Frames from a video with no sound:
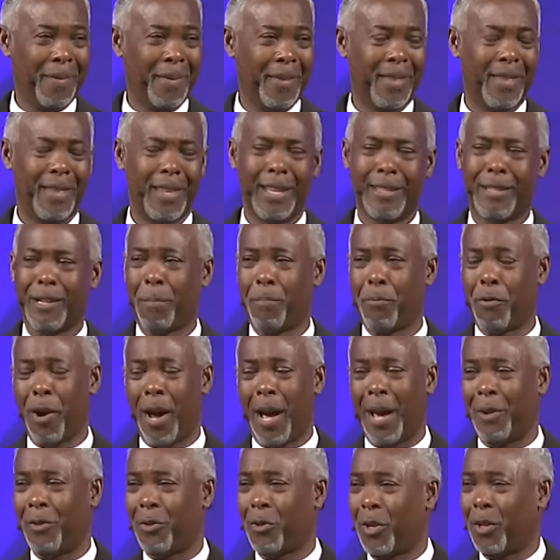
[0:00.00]
It's a
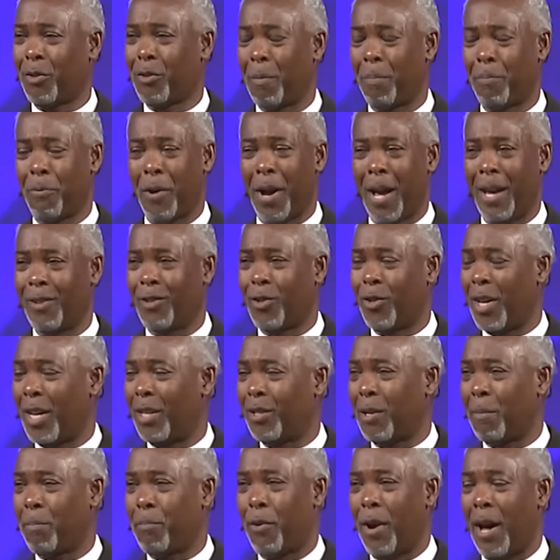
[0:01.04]
price, it's a price.
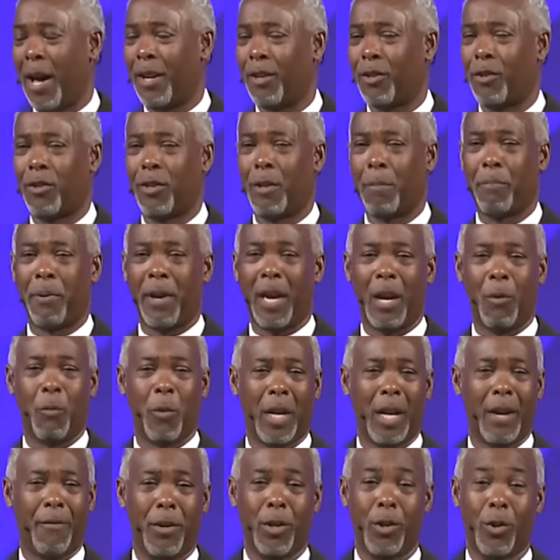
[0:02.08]
There's a price to pay
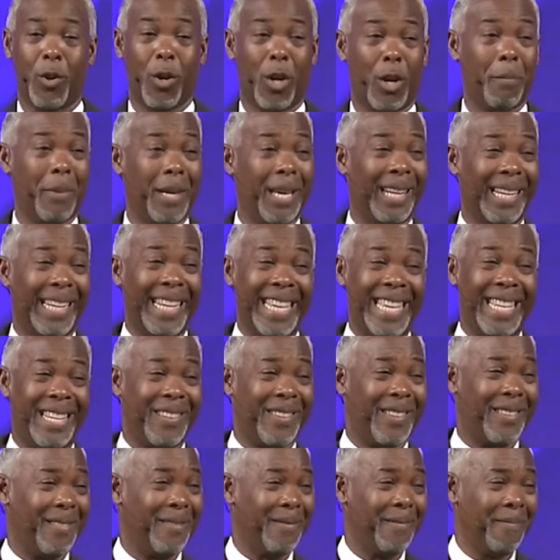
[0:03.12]
whenever you're going to be a
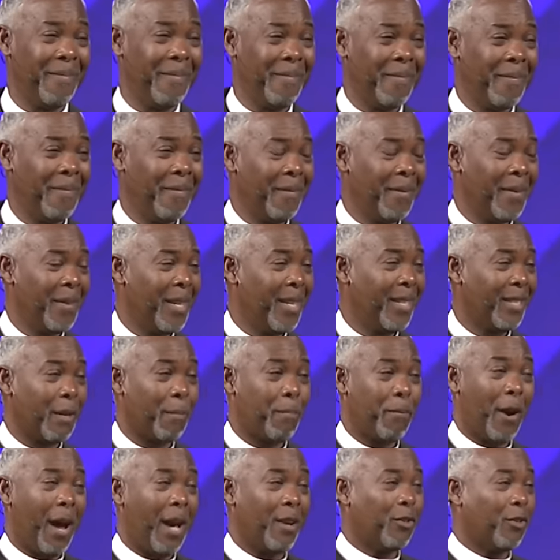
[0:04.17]
leader. It's a
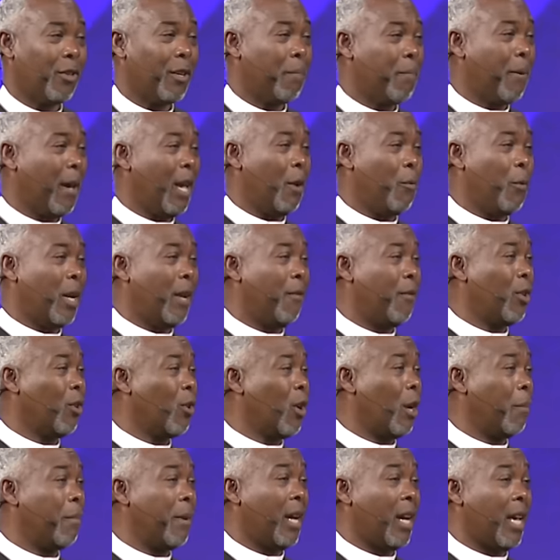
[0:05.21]
price to pay whenever you're going
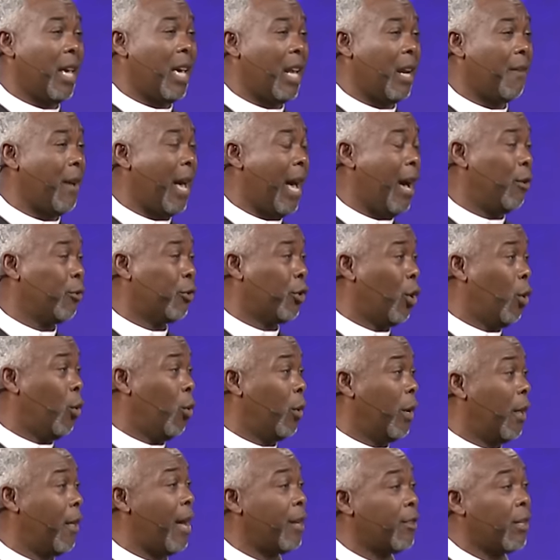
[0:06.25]
to be a head of
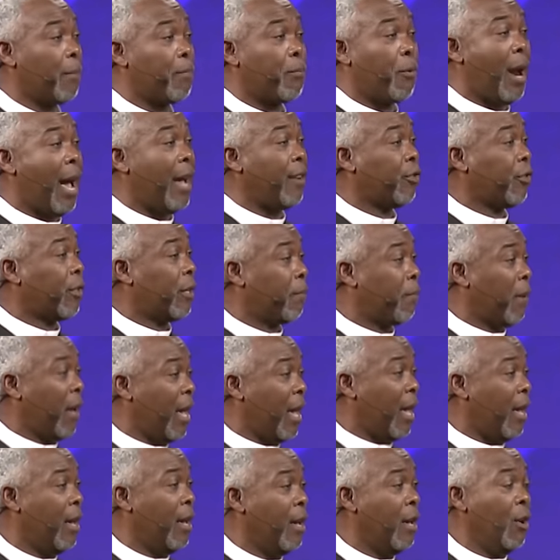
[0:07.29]
household. There's a price to
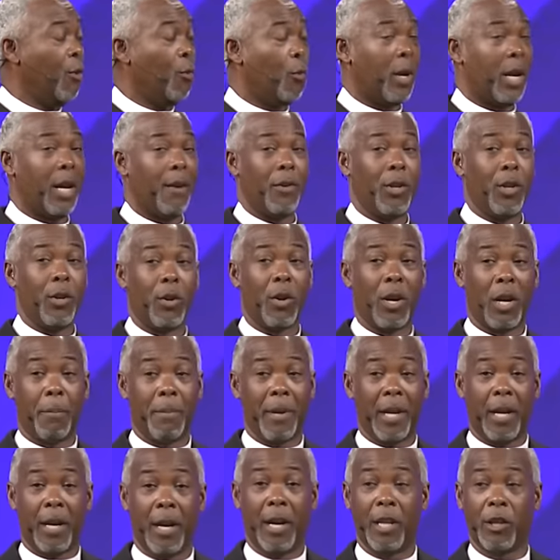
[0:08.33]
pay whenever you're going to be
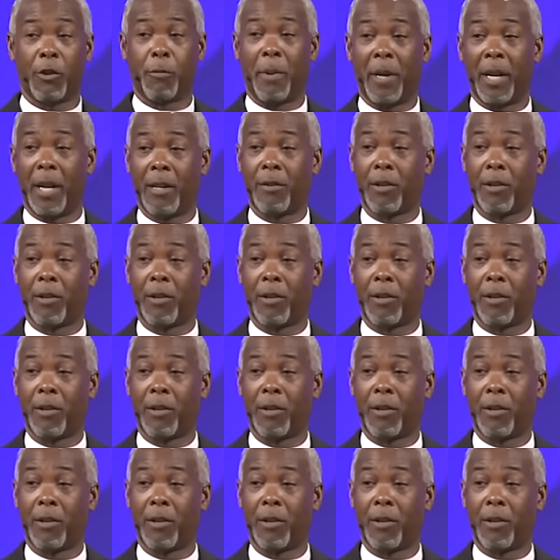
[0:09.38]
a husband. There's a